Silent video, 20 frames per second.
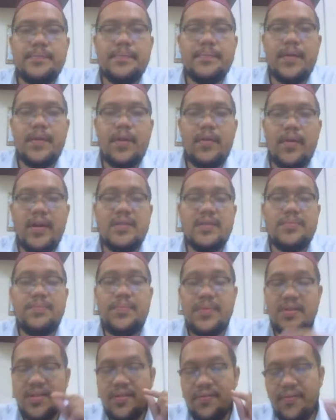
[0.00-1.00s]
Okay,
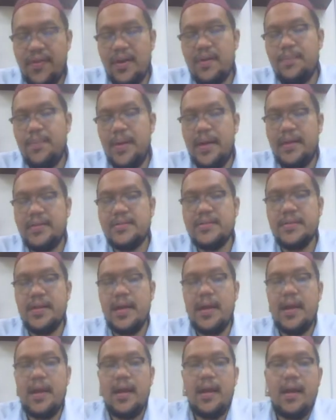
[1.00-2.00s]
specific place.
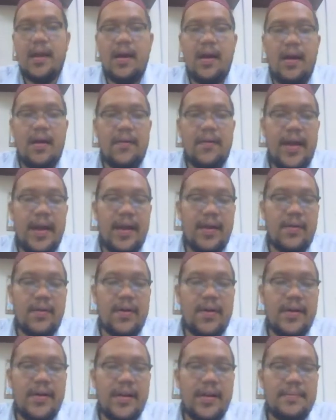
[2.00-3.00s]
All right,
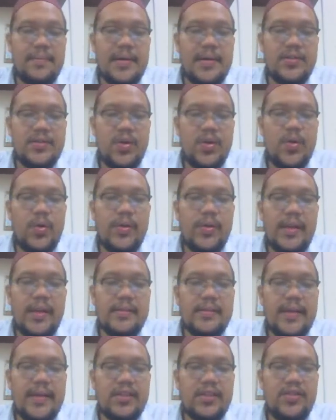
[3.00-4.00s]
Rania Mason
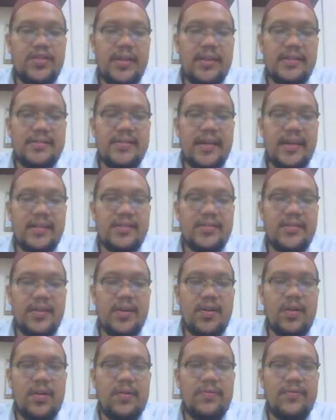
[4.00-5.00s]
is actually the secretary
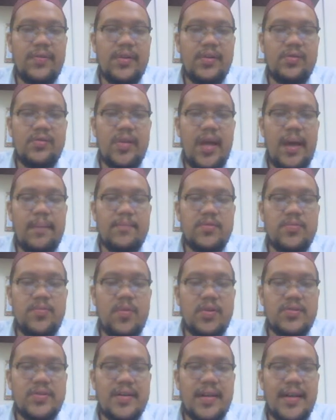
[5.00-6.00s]
of UTM
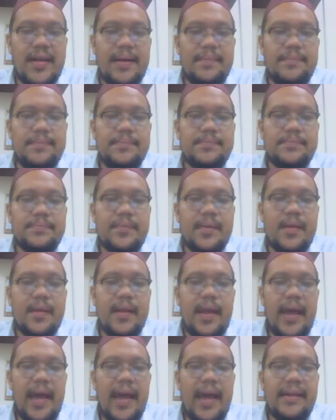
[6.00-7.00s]
Sports Club,
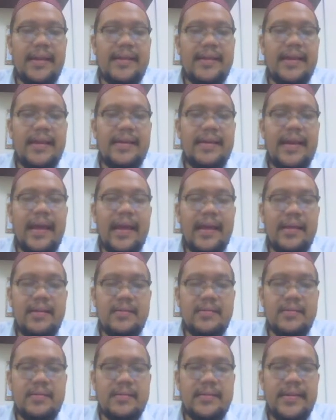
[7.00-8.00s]
and the date
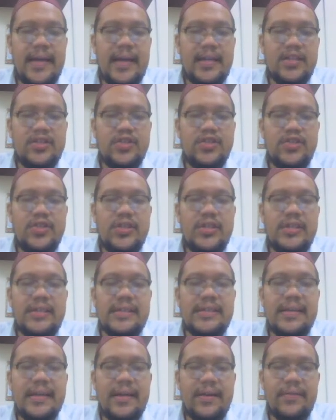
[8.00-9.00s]
that she
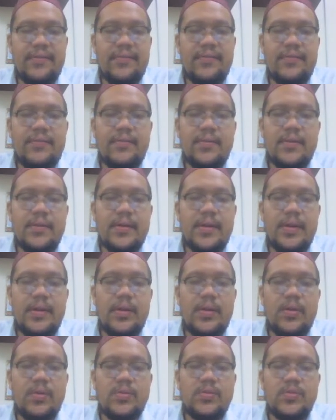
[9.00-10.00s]
gave
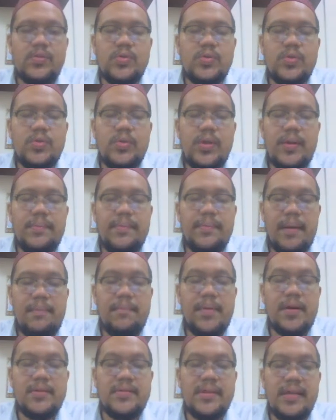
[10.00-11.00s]
to the
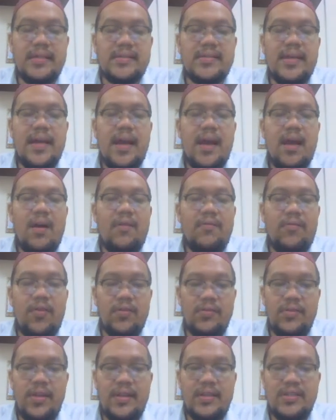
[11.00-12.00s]
members is
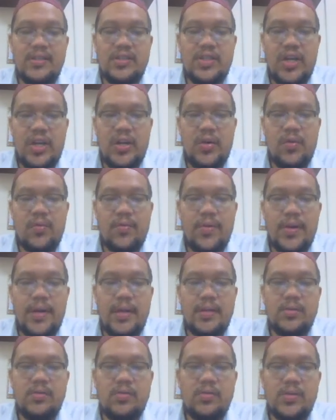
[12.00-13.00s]
14
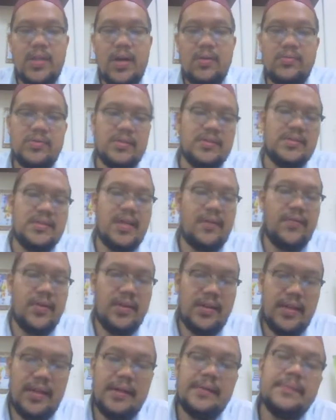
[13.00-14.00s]
January 2017.